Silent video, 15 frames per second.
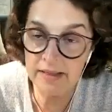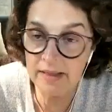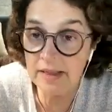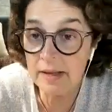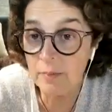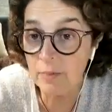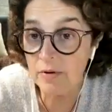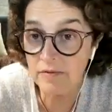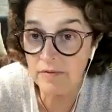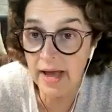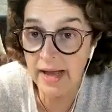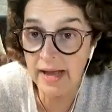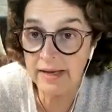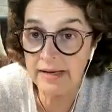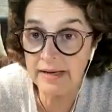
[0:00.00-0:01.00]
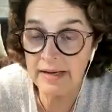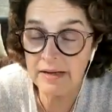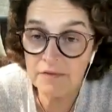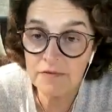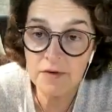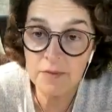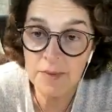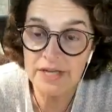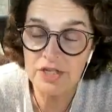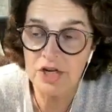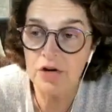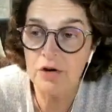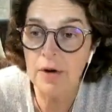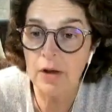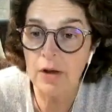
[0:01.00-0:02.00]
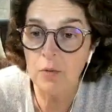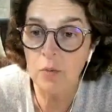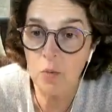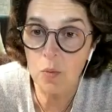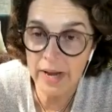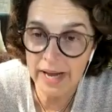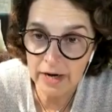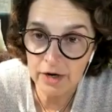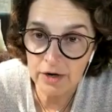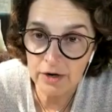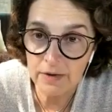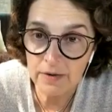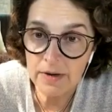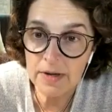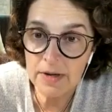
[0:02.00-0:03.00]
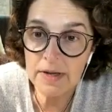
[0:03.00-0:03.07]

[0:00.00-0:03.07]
and then they provide information around where